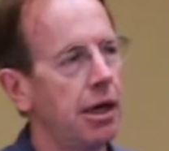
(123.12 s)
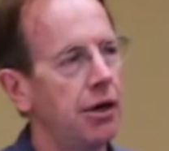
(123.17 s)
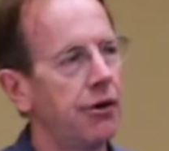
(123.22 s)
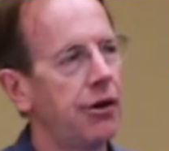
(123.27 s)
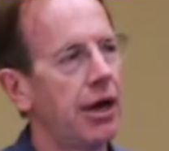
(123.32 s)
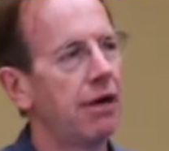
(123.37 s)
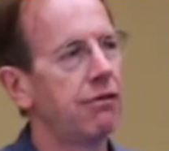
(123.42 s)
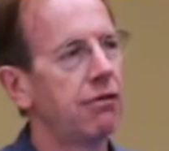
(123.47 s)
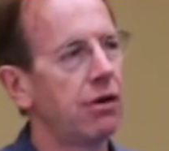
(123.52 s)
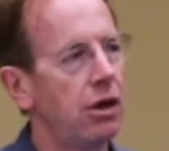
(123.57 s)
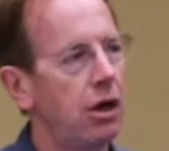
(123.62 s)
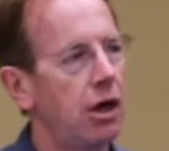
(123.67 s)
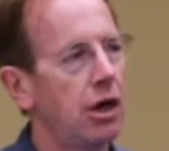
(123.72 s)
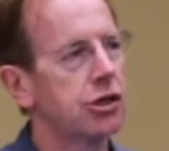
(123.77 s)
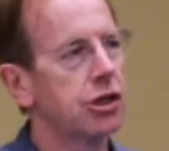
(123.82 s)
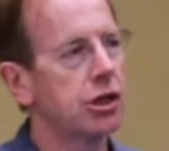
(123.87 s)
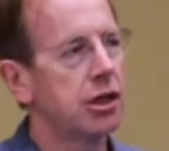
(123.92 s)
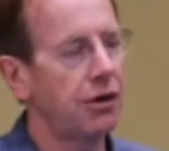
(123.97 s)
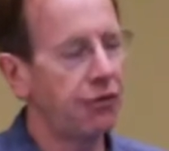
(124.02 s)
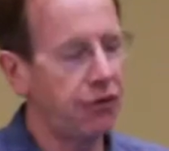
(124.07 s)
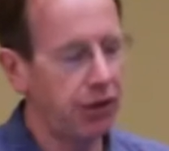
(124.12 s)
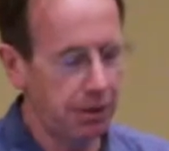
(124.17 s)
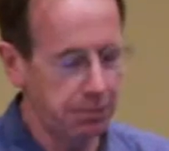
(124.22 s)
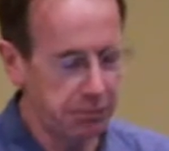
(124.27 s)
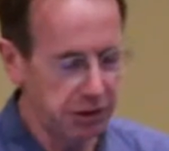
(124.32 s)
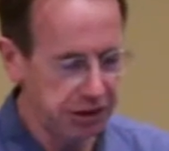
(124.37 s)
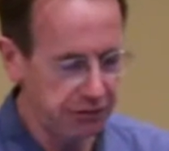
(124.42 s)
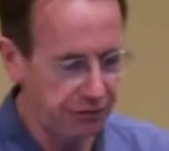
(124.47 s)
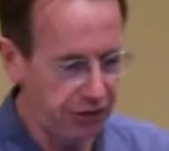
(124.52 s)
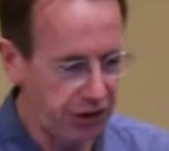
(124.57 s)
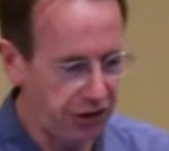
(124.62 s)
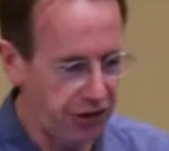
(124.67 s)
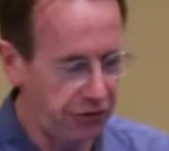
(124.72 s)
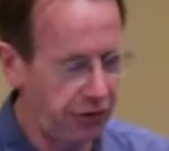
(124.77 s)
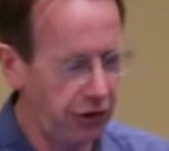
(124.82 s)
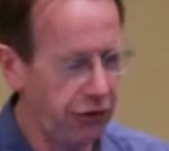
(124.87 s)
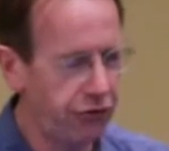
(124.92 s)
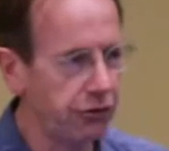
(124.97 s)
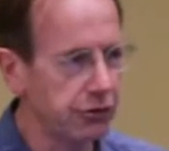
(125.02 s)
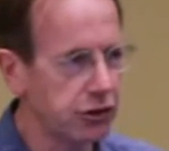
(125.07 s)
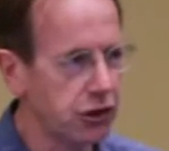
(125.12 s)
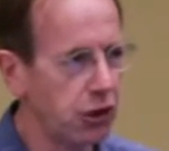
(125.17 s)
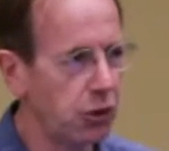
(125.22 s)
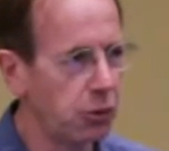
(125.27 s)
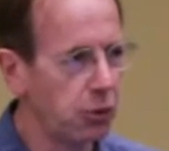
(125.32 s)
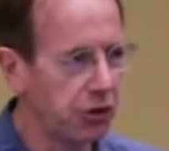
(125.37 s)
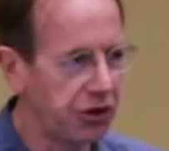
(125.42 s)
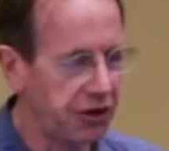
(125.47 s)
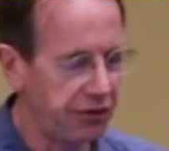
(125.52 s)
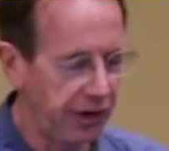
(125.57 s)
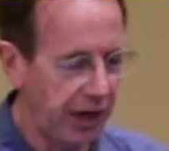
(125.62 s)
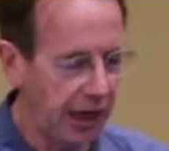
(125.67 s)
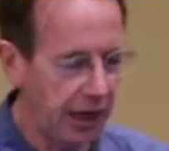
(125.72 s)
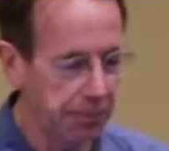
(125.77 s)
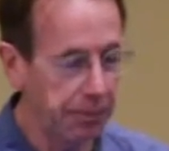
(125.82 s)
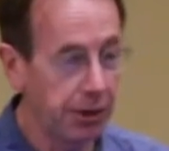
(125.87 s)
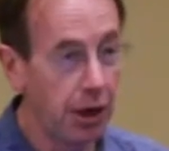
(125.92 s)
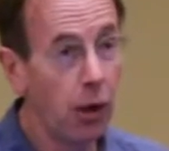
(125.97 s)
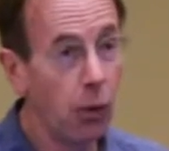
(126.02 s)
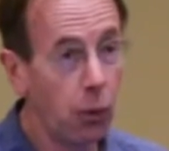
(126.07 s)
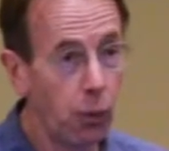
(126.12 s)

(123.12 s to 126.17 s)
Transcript: to have large enough numbers of individuals who will develop